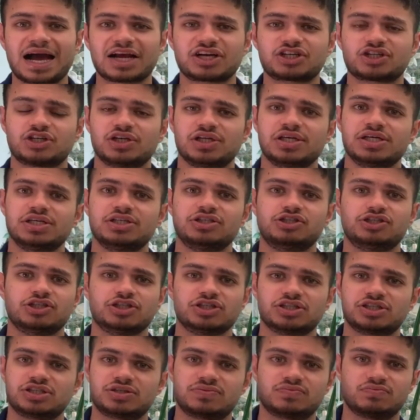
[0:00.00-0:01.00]
actually
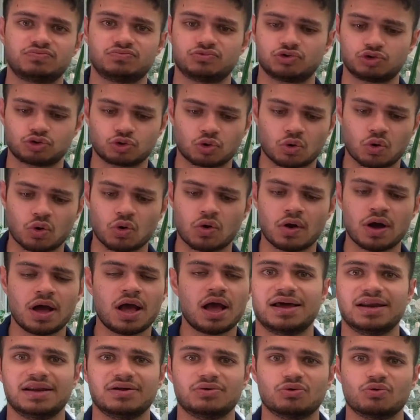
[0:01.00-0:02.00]
just draw
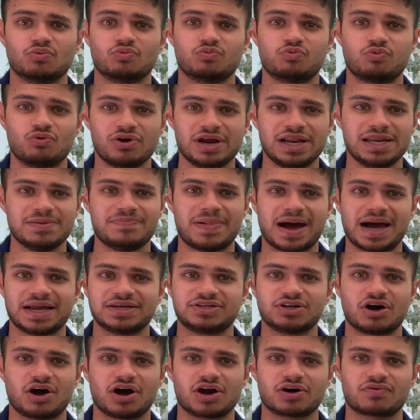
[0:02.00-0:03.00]
a little really
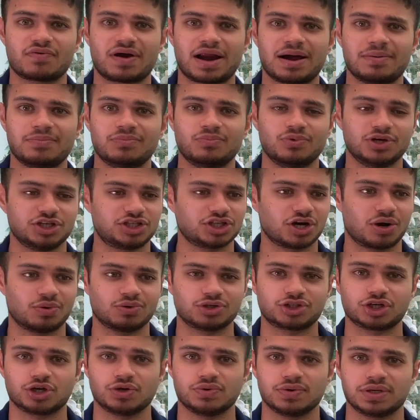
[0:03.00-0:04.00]
bad diagram, which
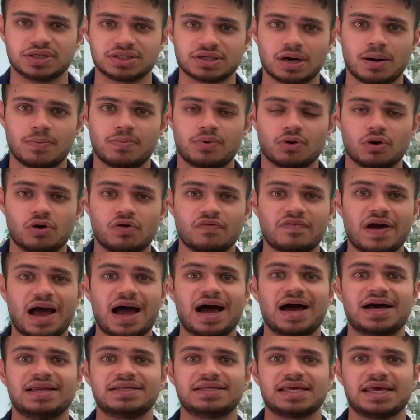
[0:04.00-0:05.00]
I'll show you an example of,
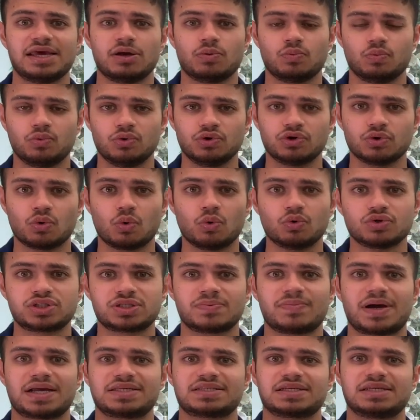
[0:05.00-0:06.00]
and it would
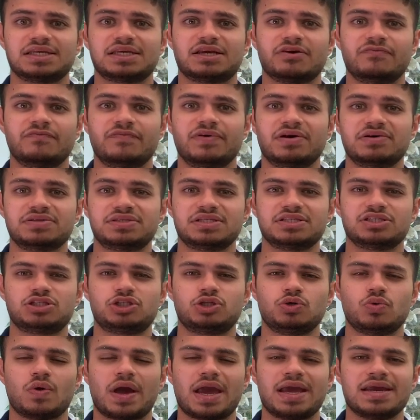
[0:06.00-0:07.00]
automatically convert
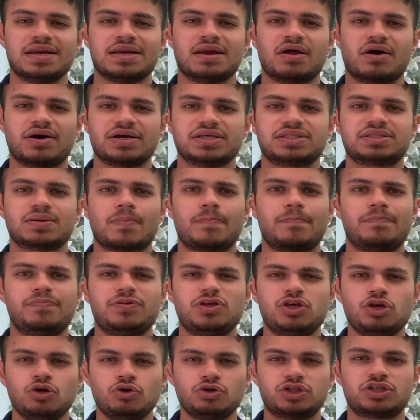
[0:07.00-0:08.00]
it to a nice,
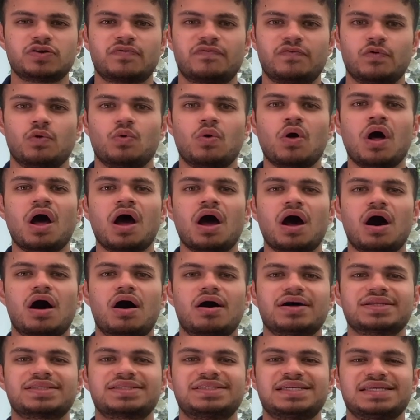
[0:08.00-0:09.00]
beautiful,
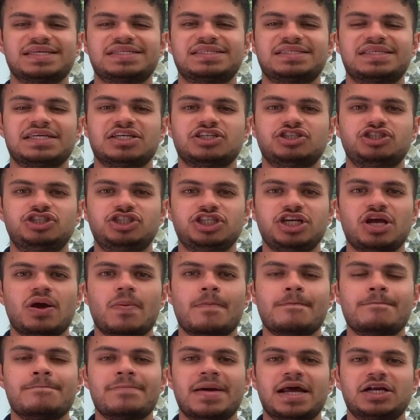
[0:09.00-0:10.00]
artistic,
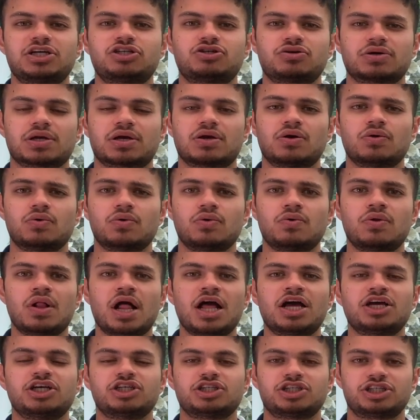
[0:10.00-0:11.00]

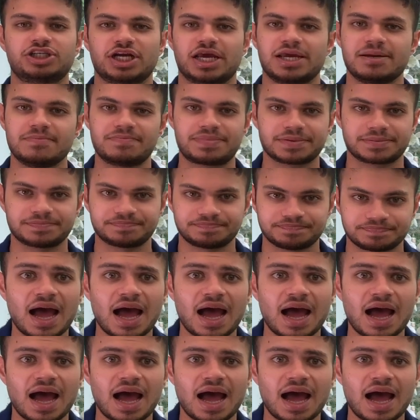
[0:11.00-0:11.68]
geometrical shape.